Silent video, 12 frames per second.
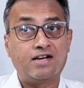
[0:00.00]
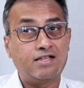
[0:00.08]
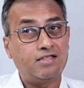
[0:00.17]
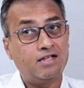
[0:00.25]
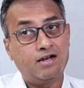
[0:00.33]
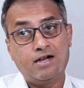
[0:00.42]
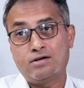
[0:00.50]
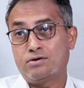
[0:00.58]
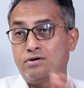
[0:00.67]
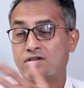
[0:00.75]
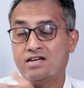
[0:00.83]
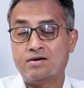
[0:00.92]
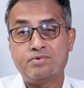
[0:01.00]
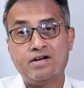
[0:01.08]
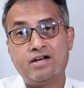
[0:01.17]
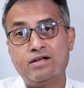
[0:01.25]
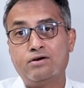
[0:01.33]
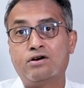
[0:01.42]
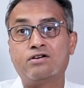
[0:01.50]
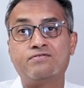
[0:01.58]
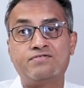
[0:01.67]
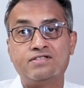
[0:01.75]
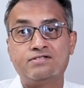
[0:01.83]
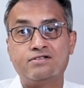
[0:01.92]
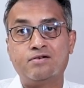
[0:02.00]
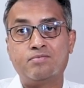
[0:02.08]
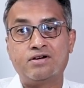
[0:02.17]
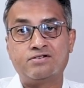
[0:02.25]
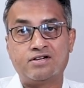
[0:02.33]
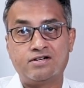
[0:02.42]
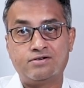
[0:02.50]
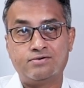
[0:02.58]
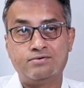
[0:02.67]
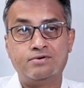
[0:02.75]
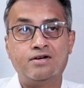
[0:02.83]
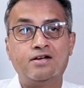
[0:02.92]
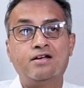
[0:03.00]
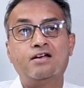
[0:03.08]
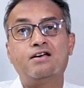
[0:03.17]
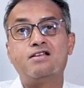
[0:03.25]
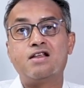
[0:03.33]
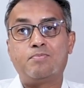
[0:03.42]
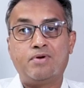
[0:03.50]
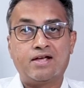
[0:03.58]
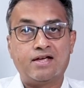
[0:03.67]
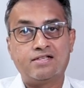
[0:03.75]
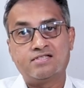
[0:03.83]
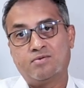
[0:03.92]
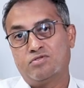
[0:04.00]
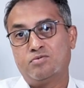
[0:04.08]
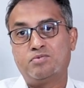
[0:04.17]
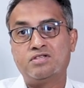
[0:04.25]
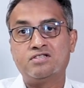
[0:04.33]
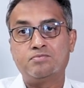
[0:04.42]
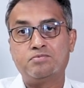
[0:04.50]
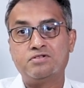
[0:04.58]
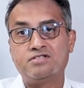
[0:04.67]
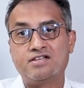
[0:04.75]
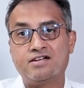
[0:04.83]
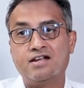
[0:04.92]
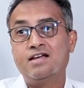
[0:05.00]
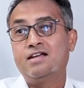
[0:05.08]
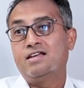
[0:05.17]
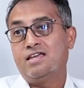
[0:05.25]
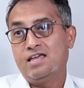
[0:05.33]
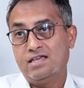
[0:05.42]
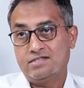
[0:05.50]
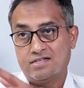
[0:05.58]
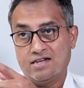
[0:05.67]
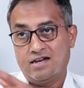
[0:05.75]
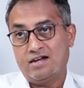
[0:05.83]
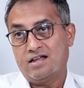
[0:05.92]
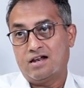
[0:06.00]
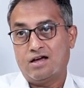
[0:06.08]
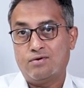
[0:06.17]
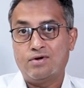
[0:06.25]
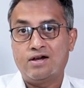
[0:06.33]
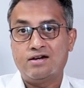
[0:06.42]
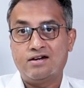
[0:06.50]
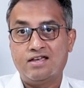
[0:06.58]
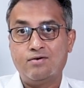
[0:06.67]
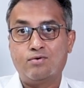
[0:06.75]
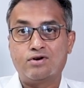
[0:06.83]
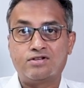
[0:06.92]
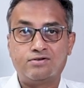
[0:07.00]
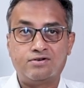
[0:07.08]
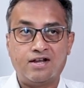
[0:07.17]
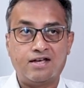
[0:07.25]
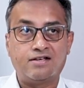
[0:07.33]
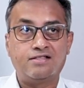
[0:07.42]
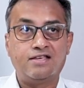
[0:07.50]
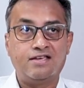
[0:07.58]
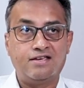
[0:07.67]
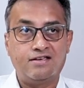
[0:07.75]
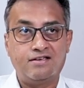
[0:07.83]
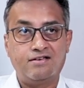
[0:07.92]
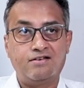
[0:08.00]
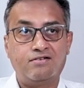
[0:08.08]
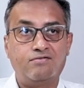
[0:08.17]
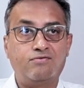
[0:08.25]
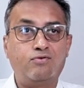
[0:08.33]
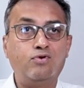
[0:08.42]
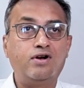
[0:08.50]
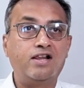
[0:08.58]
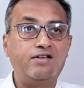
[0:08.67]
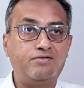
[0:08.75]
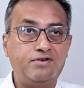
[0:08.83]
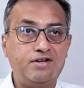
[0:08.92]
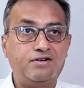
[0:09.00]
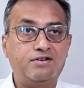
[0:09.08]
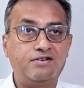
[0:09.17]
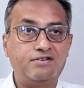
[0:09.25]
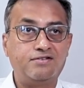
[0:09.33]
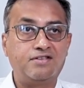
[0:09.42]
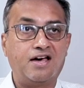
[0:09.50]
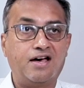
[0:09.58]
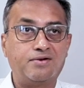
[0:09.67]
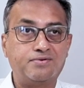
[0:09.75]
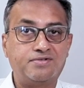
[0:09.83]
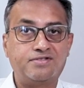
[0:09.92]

And I think later on he completely got off insulin by trying to replicate some of the principles. And he's in India now, and he wants to take the food delivery to the house.